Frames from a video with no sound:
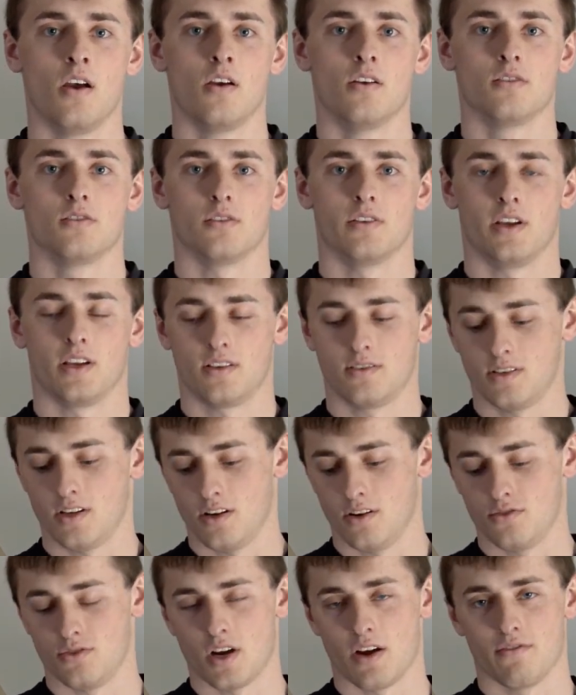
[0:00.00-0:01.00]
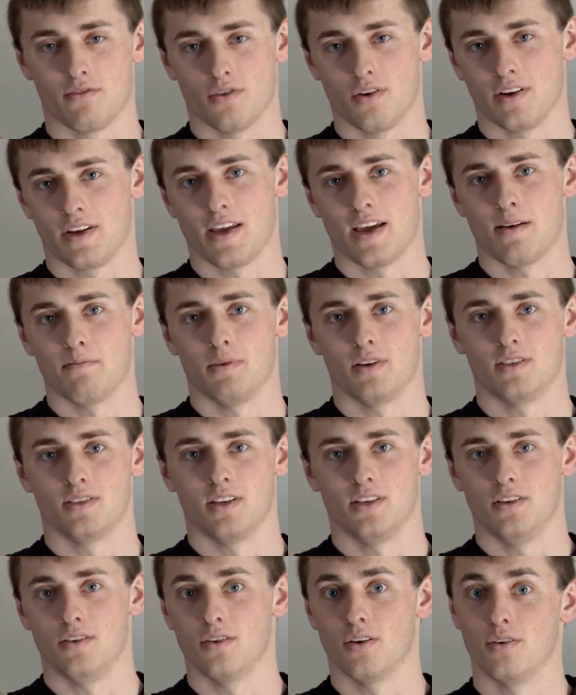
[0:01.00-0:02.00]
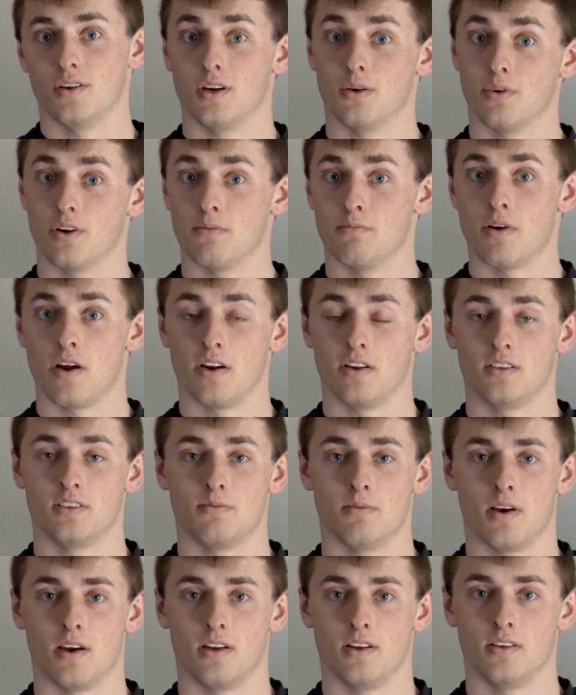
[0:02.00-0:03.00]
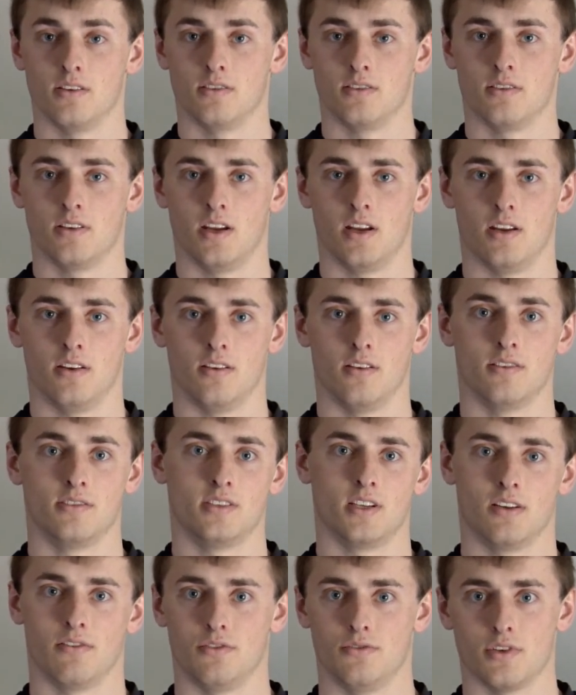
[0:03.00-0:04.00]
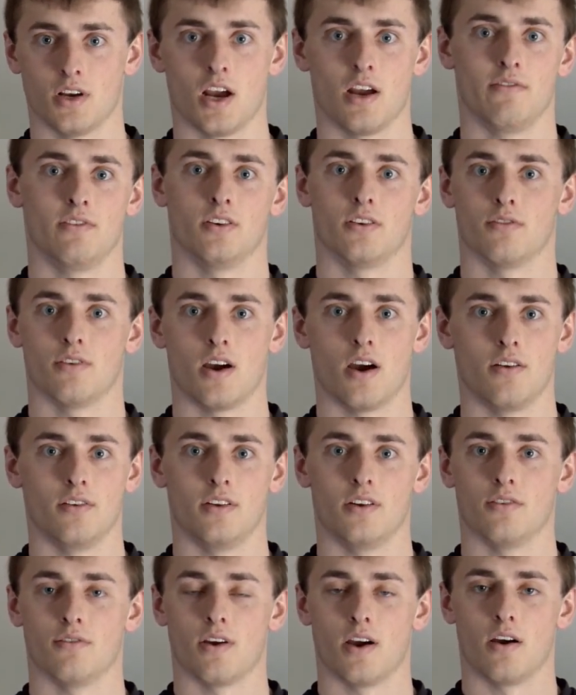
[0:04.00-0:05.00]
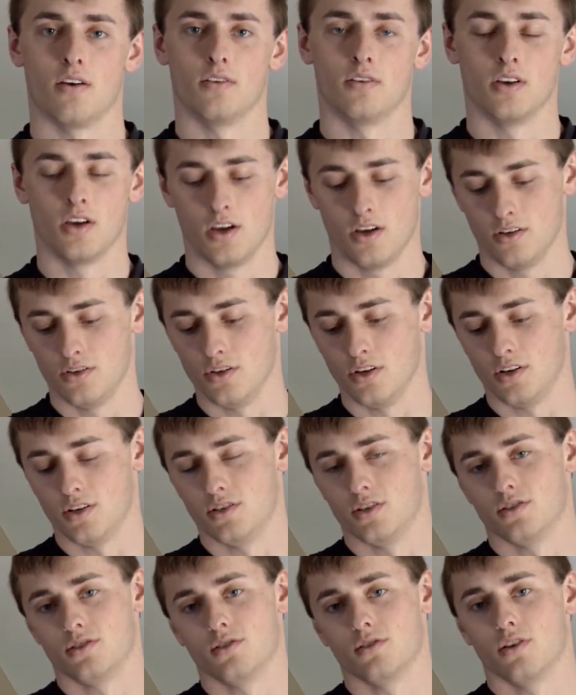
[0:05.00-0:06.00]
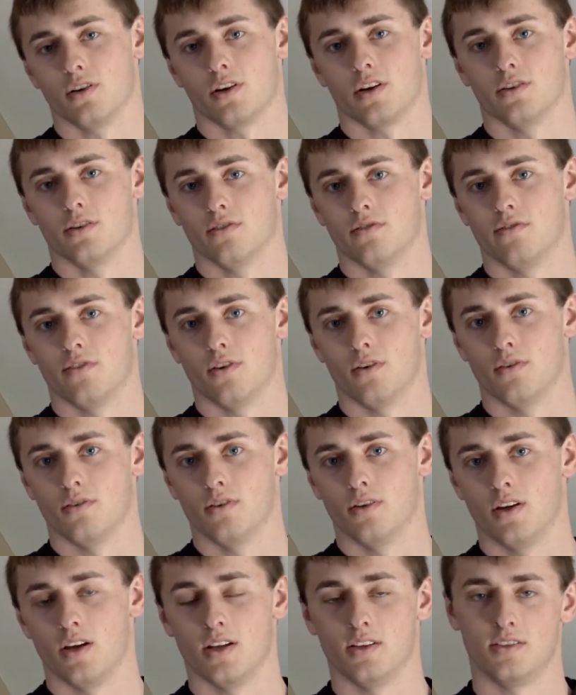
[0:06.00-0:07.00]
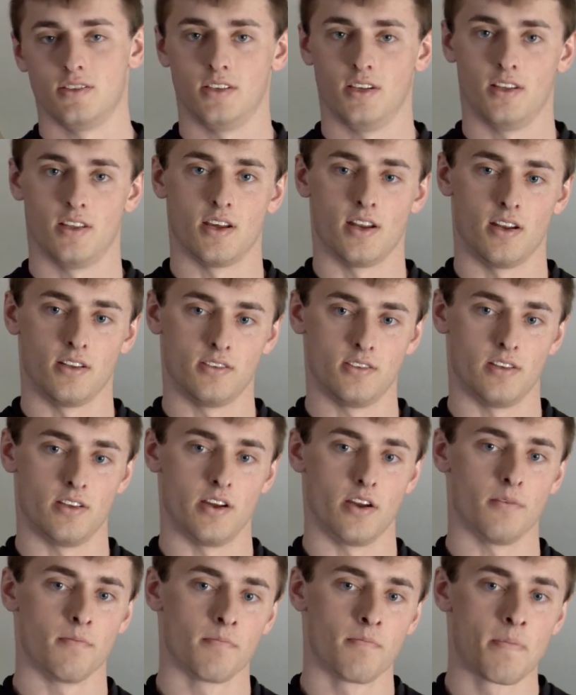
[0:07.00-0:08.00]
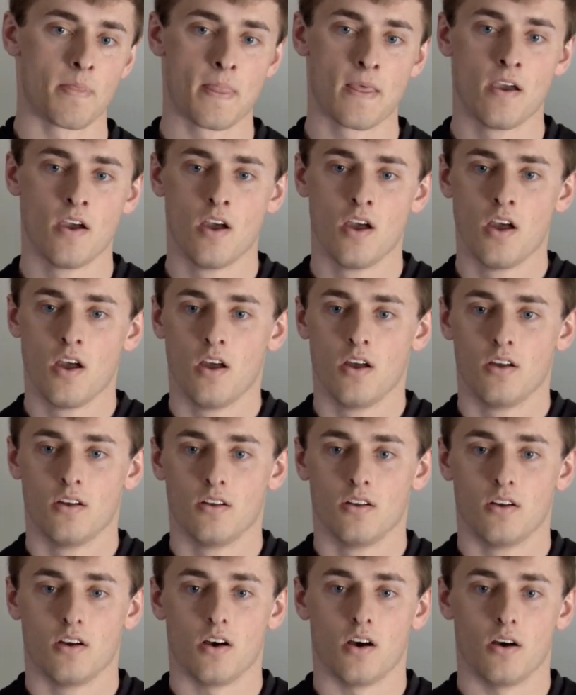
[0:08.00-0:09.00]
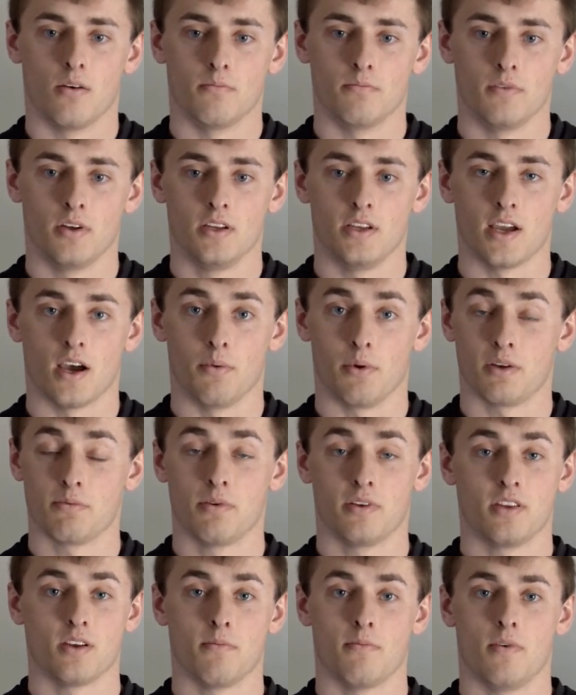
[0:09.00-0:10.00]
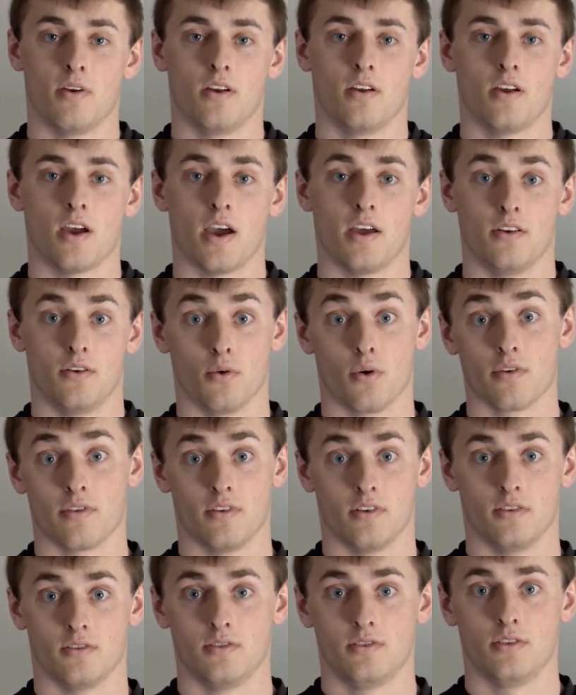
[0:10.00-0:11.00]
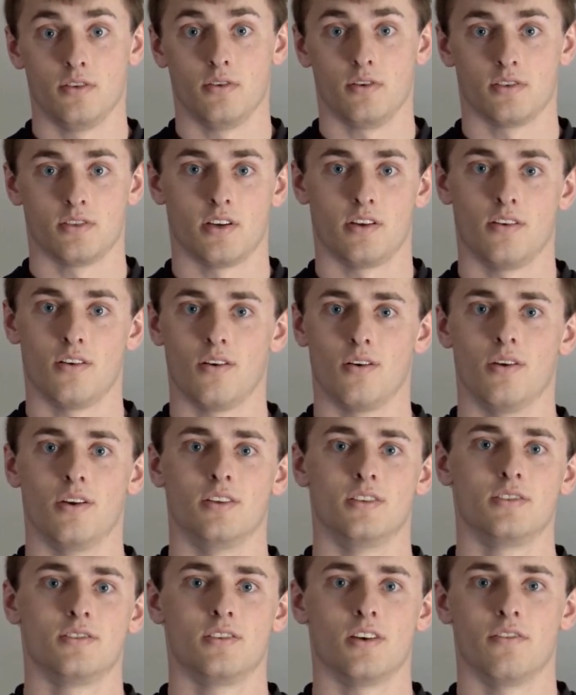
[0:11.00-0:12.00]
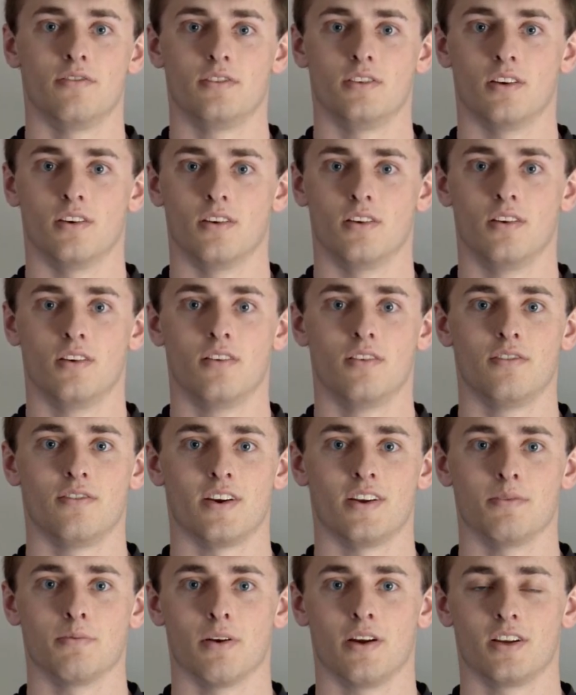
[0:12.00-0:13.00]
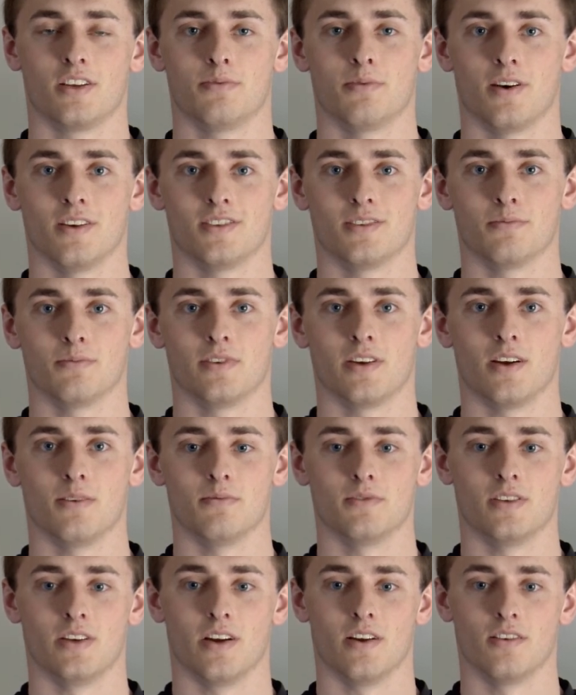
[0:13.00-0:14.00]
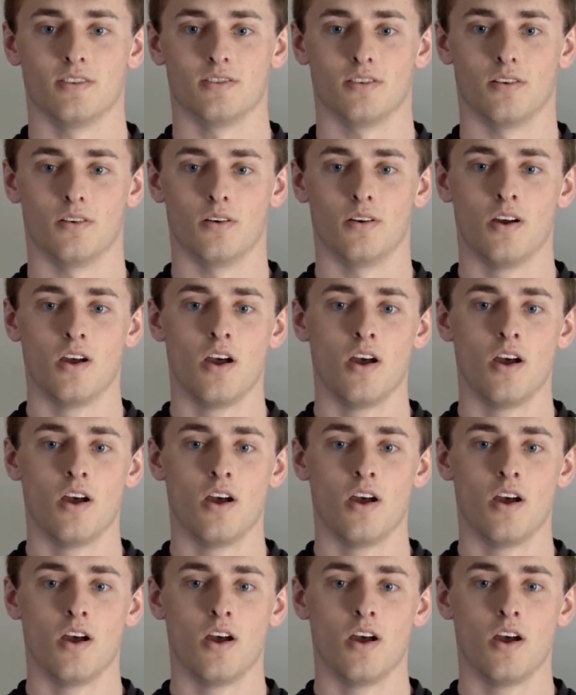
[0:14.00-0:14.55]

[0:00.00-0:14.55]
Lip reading: So like say you're driving around campus and you don't know where a parking spot is, and instead of driving around and around, you could just look on your phone and see that it's there. Yeah, we could put them at Northerns too, because I know it's tough to find a parking spot sometimes there. So